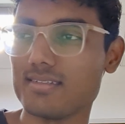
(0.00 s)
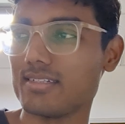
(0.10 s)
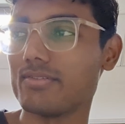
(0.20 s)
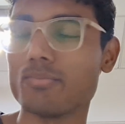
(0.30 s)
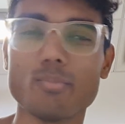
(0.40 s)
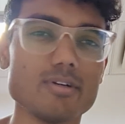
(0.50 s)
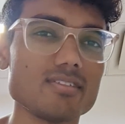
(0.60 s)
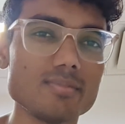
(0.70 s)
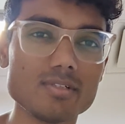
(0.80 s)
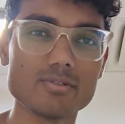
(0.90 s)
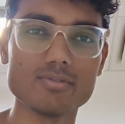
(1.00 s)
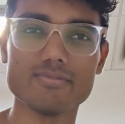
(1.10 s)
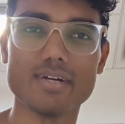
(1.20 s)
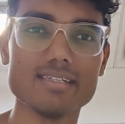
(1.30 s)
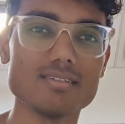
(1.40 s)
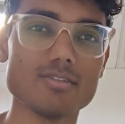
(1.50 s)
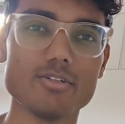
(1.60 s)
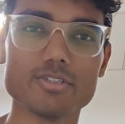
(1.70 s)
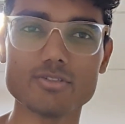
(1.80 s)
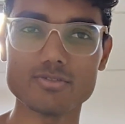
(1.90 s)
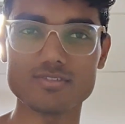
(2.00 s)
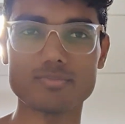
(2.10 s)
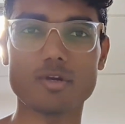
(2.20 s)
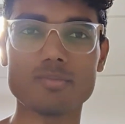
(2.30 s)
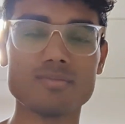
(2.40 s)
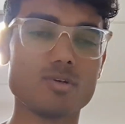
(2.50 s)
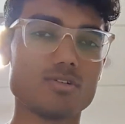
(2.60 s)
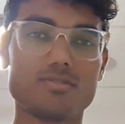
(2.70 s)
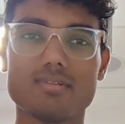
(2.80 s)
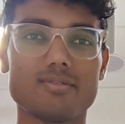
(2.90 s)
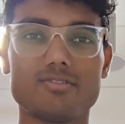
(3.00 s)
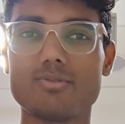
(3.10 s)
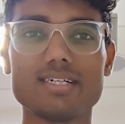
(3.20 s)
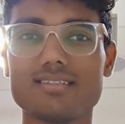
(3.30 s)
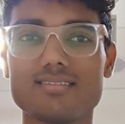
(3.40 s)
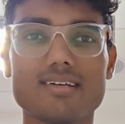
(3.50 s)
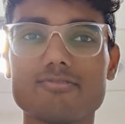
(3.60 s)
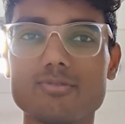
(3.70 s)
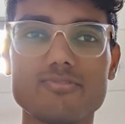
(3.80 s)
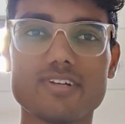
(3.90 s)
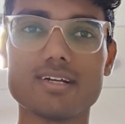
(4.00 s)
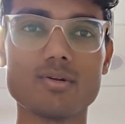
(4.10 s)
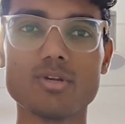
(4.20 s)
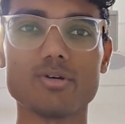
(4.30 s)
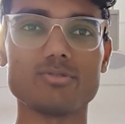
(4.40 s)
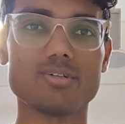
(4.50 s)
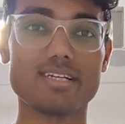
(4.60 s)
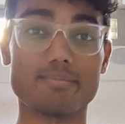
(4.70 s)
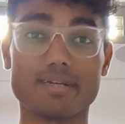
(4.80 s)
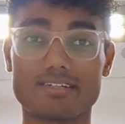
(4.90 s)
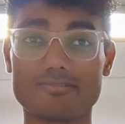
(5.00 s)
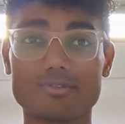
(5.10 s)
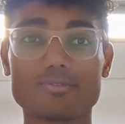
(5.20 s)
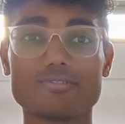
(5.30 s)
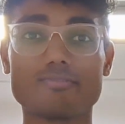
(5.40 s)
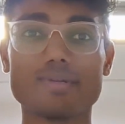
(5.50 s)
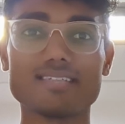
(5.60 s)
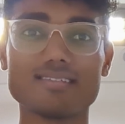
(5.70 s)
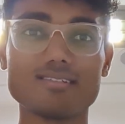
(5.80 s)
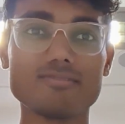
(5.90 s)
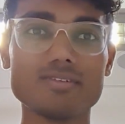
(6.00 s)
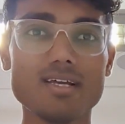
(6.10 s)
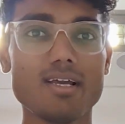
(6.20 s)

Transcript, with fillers: it even possible to find a solution to this problem or do I just have to figure out how to click better photos of myself,